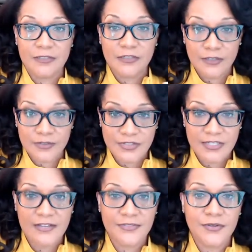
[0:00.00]

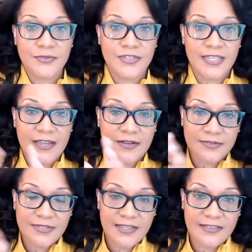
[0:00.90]
closing out those
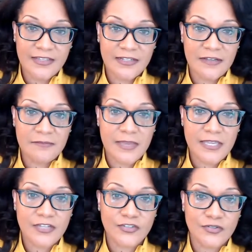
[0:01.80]
accounts, and then
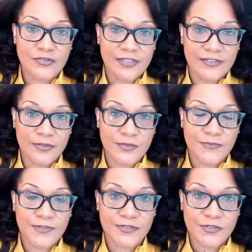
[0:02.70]
making sure that those
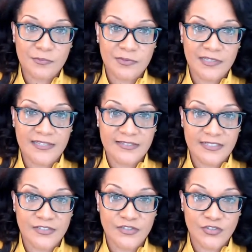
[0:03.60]
funds are placed
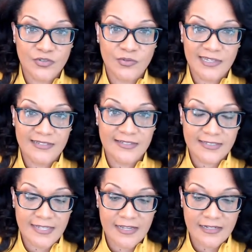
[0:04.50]
into an
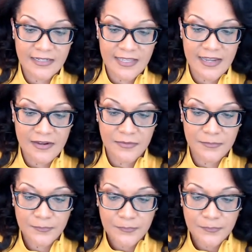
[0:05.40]
estate account.